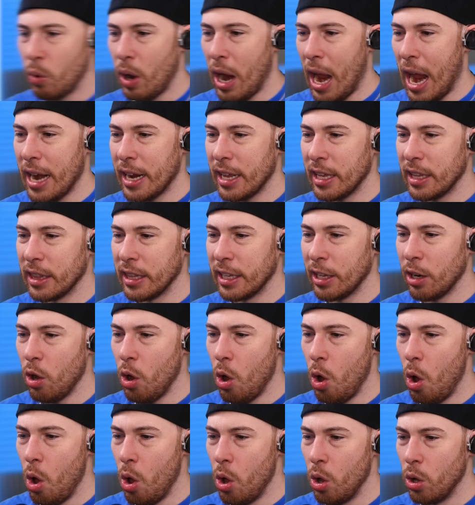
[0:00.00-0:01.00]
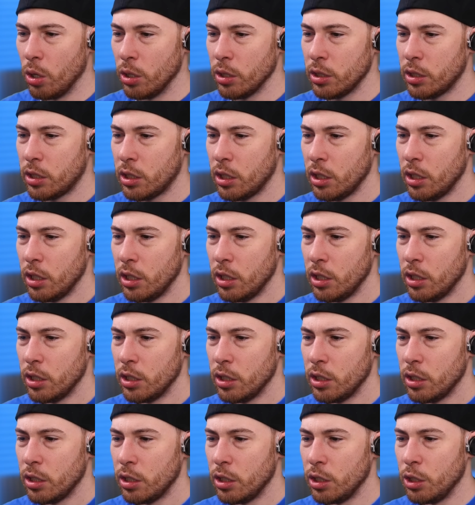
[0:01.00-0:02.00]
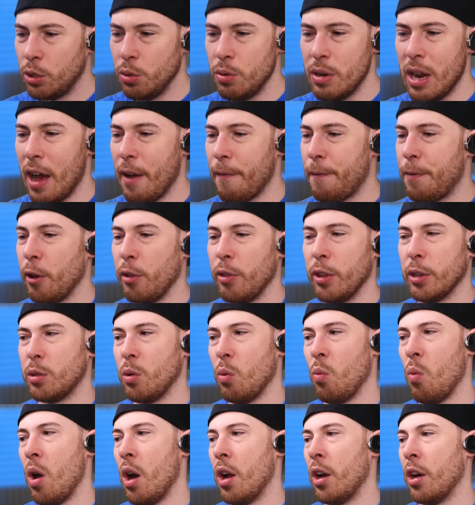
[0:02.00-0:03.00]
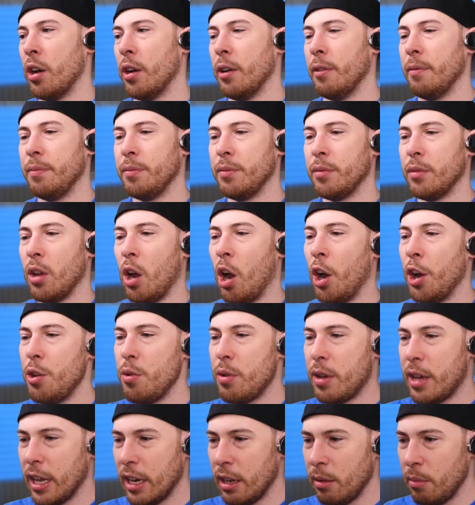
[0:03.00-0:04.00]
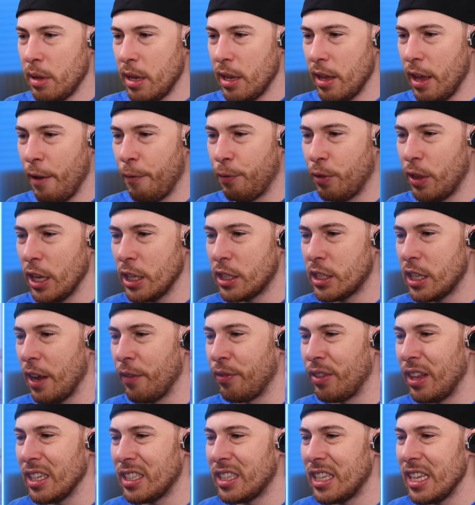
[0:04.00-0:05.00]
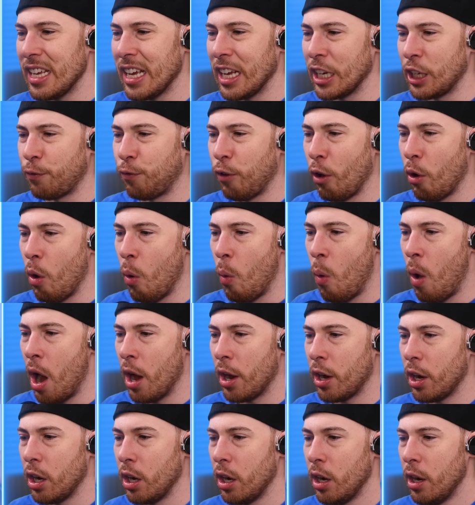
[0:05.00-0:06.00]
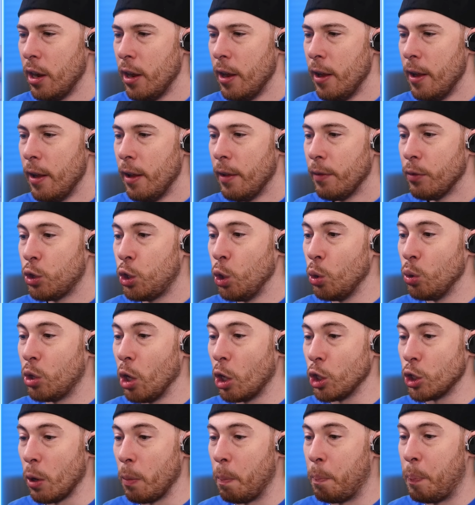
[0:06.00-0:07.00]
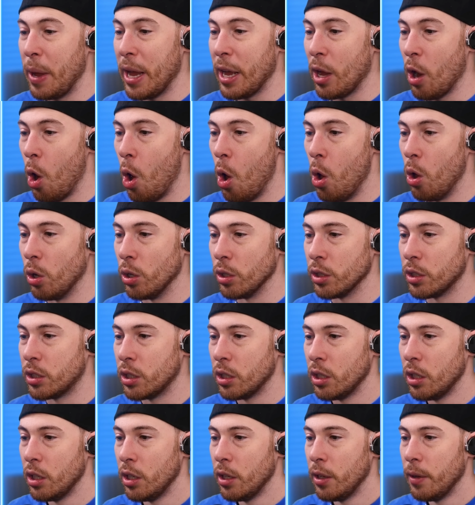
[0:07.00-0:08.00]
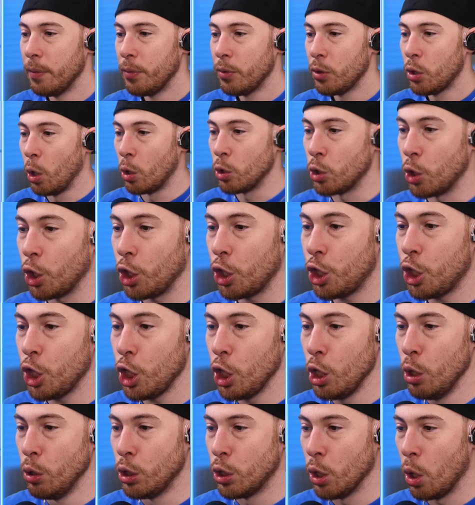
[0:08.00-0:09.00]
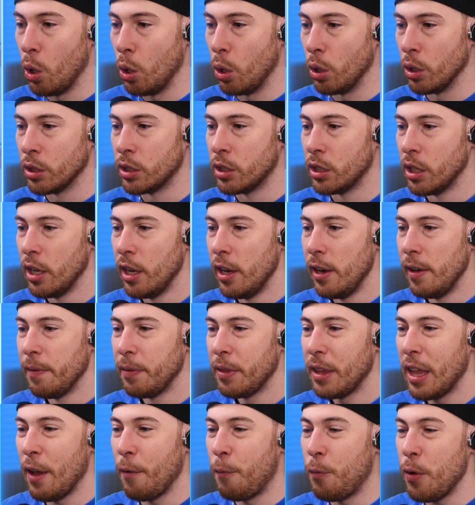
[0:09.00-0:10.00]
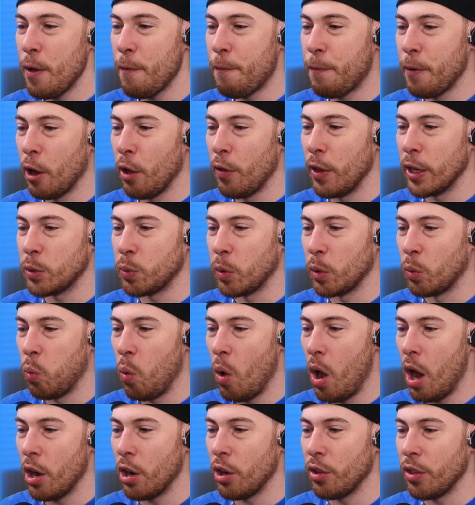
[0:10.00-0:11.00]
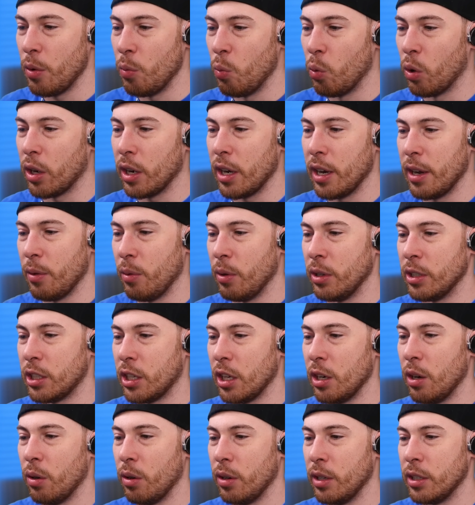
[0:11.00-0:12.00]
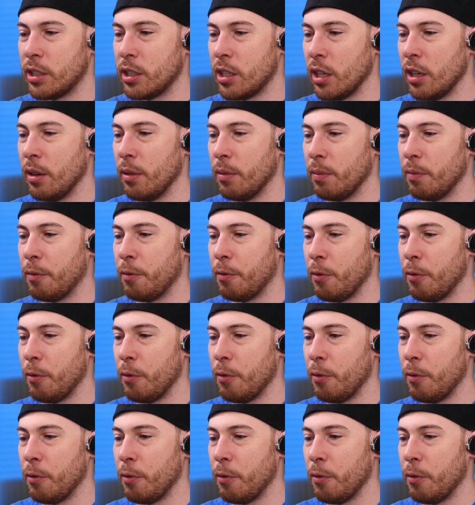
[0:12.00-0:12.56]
We're adding little holes. Do not fill this with water. Are you kidding me? If this thing gets filled with water... Dude, those are big holes. Those are huge holes. If we fill this with water, then we're gonna... It's gonna